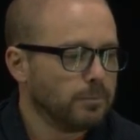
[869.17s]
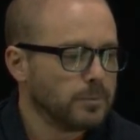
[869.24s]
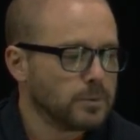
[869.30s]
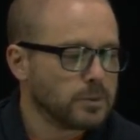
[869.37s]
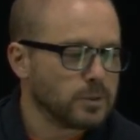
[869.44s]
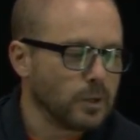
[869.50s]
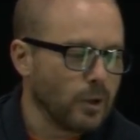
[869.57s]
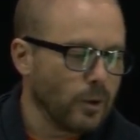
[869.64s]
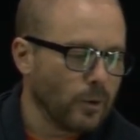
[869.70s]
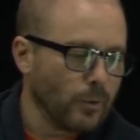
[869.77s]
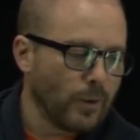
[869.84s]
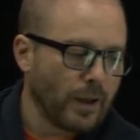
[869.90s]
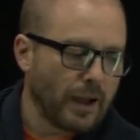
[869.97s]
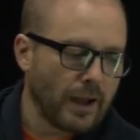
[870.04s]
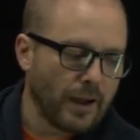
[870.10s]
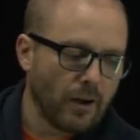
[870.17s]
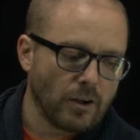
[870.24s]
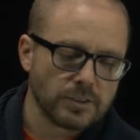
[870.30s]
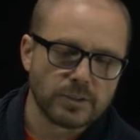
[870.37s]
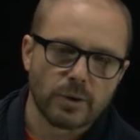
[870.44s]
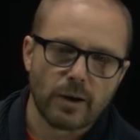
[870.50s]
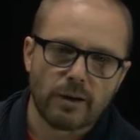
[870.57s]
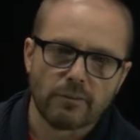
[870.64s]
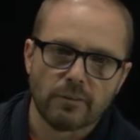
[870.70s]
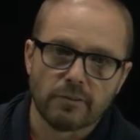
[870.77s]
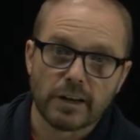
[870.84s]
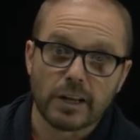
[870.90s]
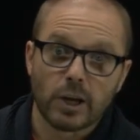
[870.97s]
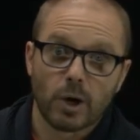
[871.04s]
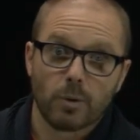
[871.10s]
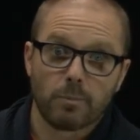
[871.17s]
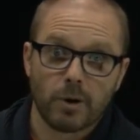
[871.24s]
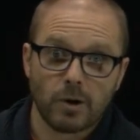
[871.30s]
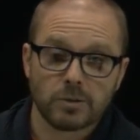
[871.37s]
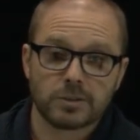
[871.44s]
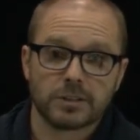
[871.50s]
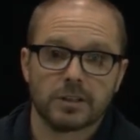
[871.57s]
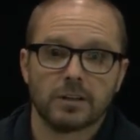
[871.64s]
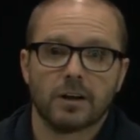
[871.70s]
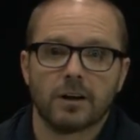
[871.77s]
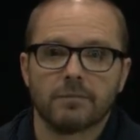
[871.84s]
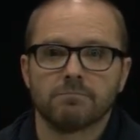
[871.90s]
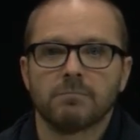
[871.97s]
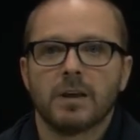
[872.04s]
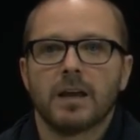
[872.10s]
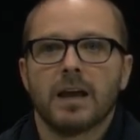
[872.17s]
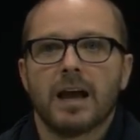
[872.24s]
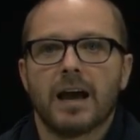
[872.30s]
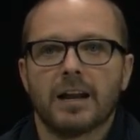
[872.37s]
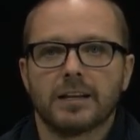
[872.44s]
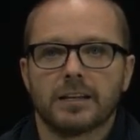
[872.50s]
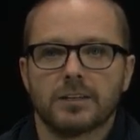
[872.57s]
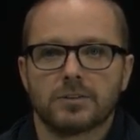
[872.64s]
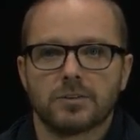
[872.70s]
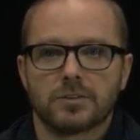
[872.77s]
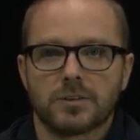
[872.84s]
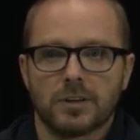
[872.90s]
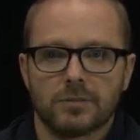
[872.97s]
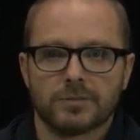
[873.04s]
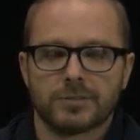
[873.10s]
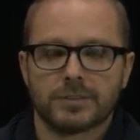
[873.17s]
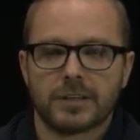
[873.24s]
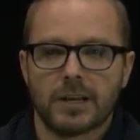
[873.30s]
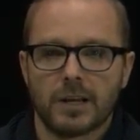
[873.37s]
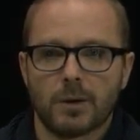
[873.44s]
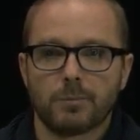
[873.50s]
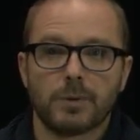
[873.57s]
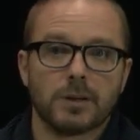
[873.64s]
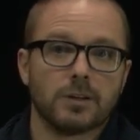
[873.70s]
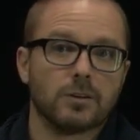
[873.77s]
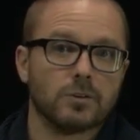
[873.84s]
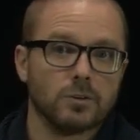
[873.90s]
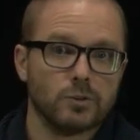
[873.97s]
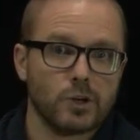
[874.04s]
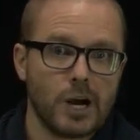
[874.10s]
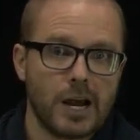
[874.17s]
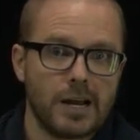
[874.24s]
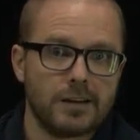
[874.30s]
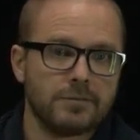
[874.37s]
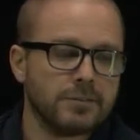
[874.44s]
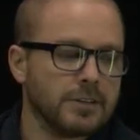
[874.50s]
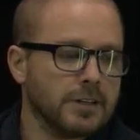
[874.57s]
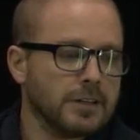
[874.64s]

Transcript: So I also have a video posted on how to get yourself set up in Google Drive.